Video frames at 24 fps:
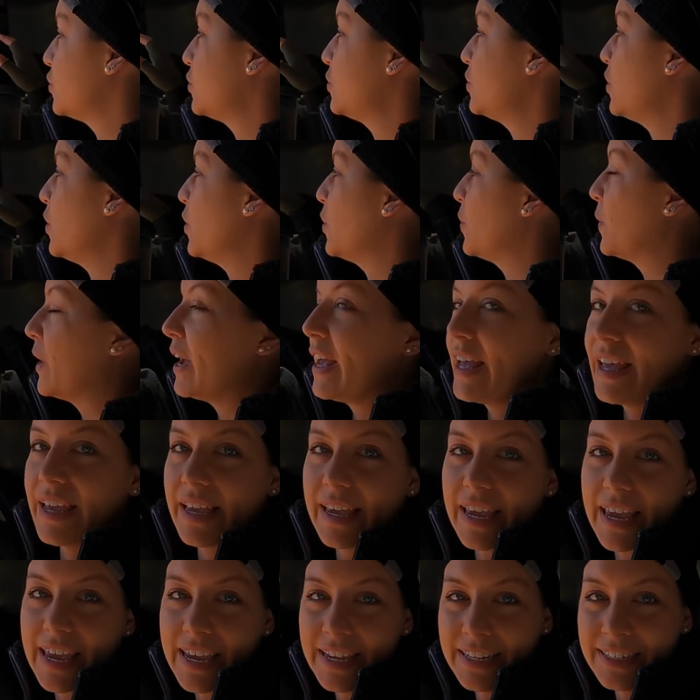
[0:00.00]
So
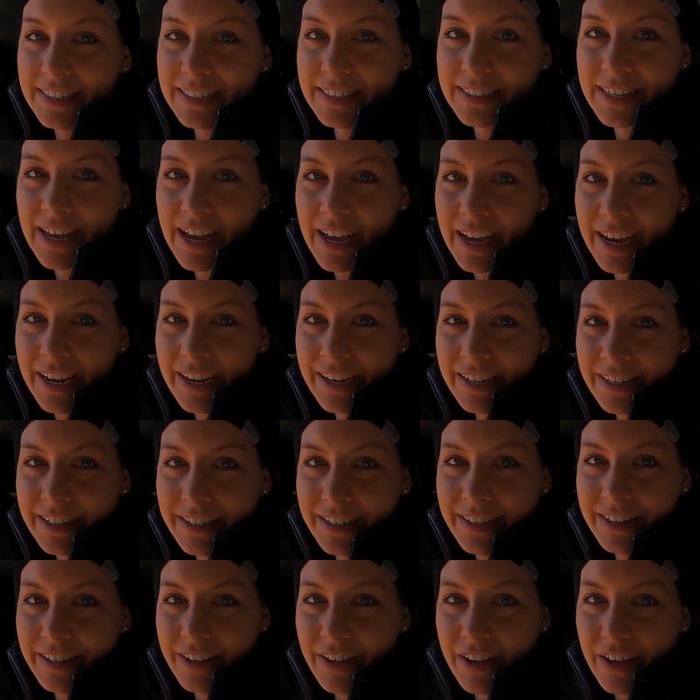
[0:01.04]
inside
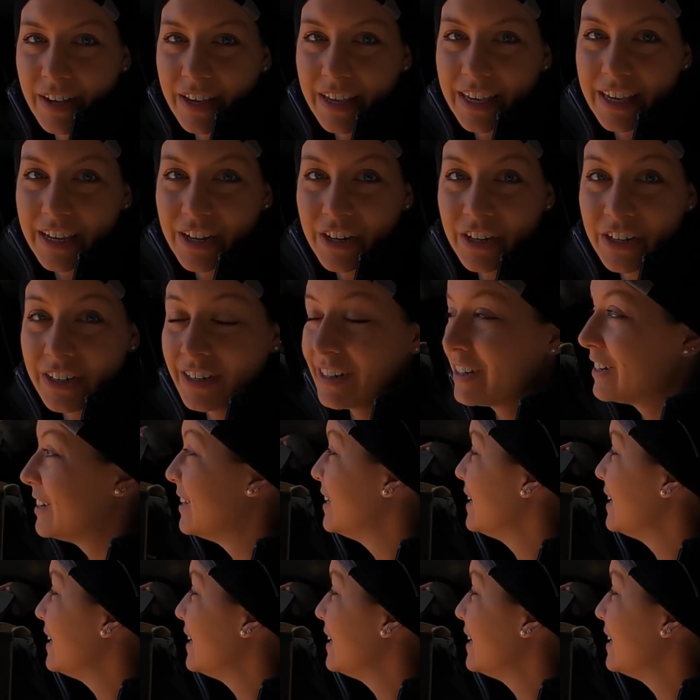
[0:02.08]
here,